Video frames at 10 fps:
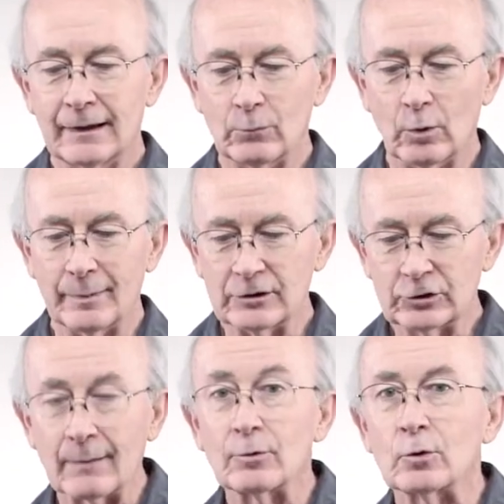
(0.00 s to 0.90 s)
It will be in
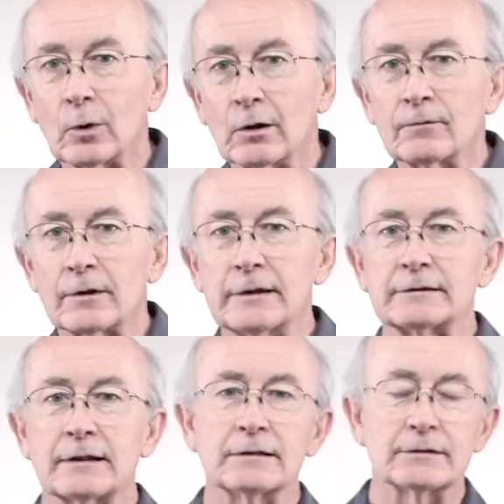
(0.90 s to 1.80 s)
chapter 12 that he
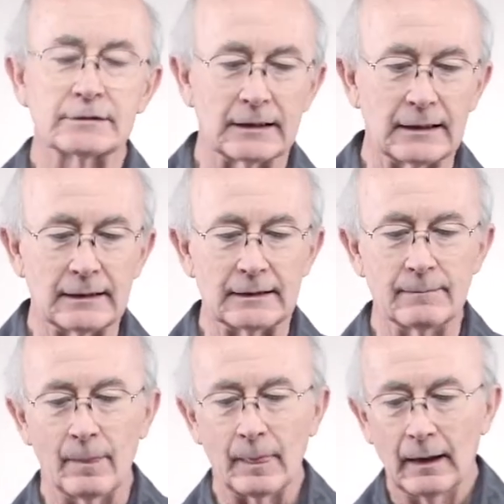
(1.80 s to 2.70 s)
says uh,
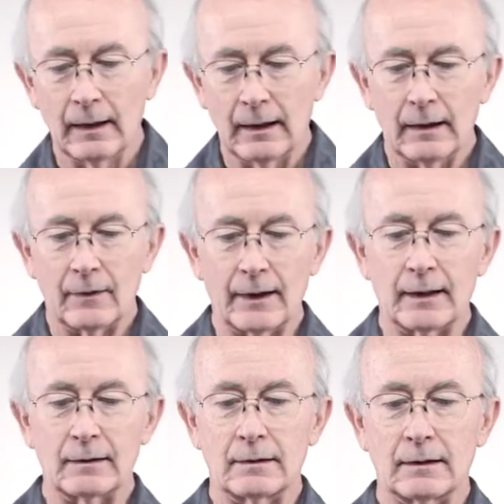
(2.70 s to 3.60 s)

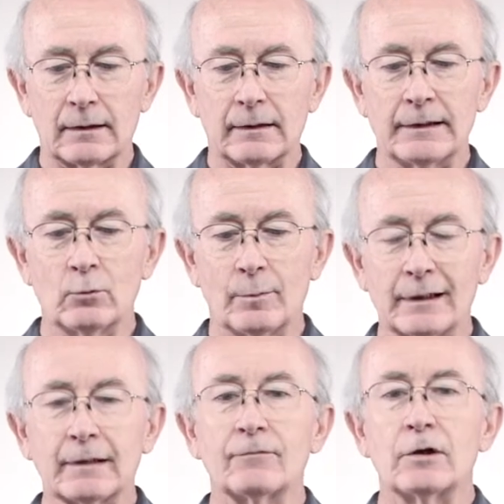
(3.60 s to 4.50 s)
that uh, he will
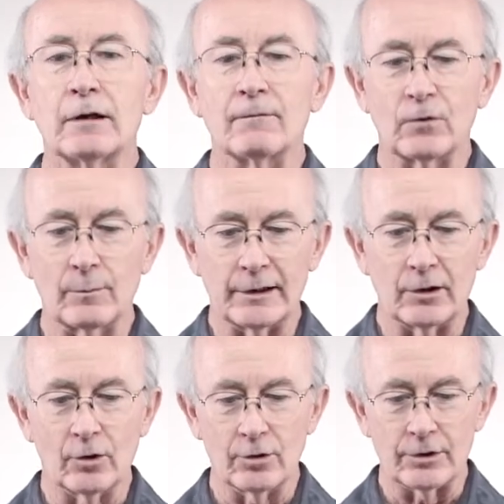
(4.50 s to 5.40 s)
be lifted up from the
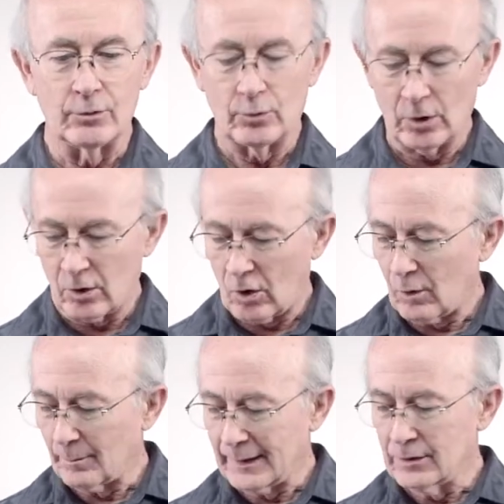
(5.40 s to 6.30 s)
earth and draw
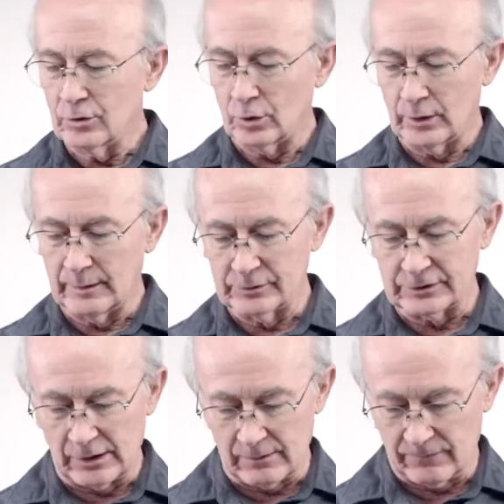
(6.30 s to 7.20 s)
all men to
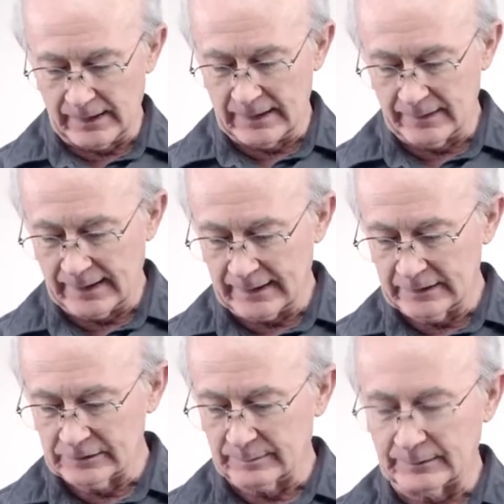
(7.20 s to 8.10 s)
himself, and that
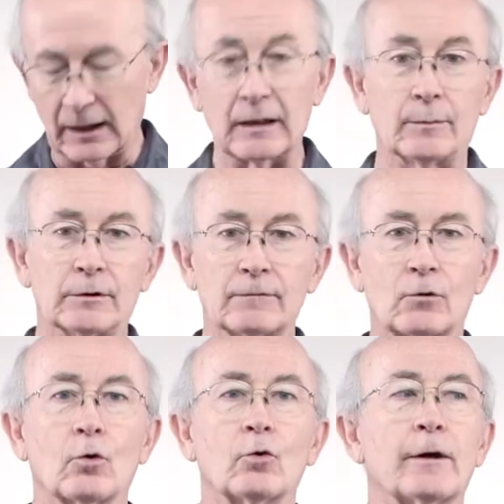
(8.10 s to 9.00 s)
is a time
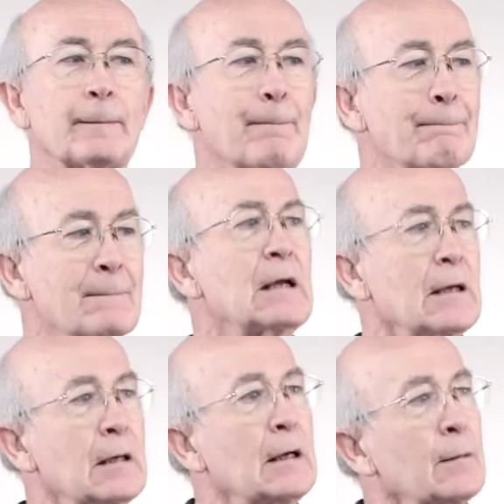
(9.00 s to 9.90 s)
of glory.
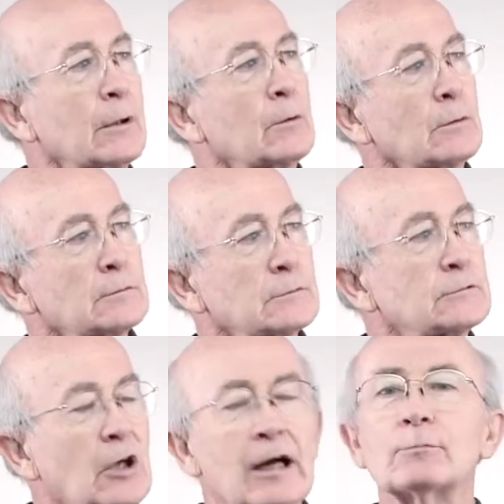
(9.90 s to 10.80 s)
But
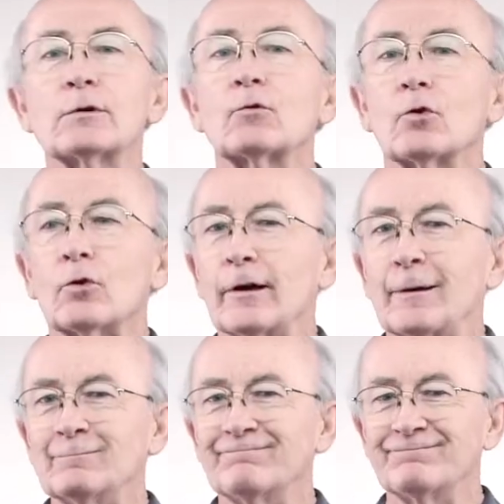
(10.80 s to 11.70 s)
times of
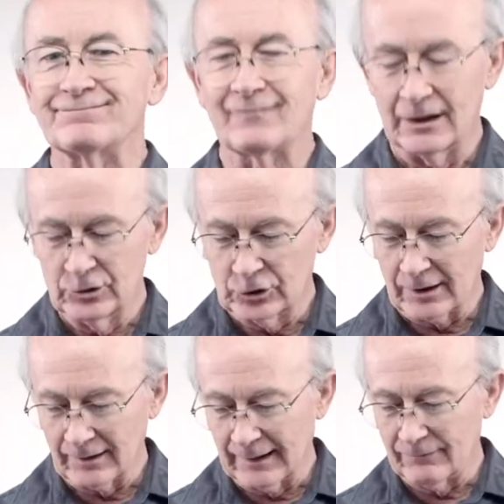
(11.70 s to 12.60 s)
glory in
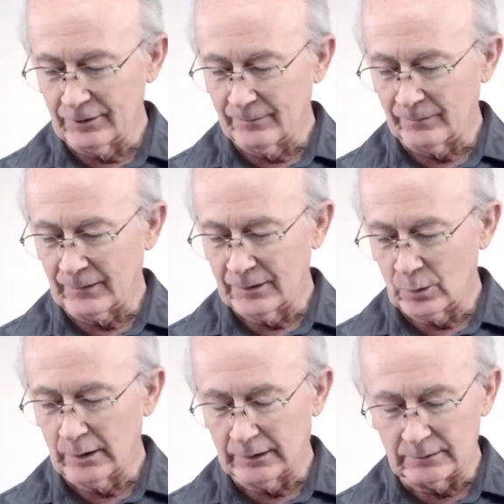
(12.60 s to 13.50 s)
John 11 and
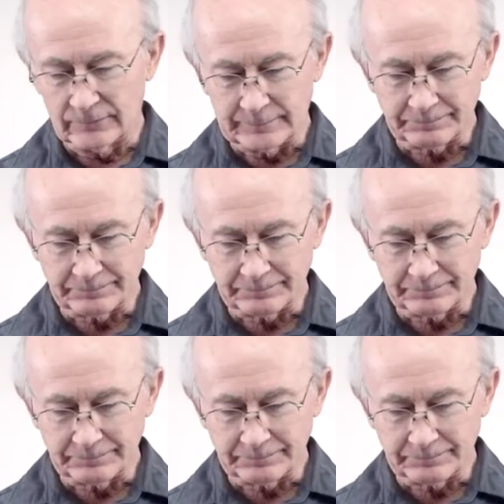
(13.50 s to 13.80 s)
12.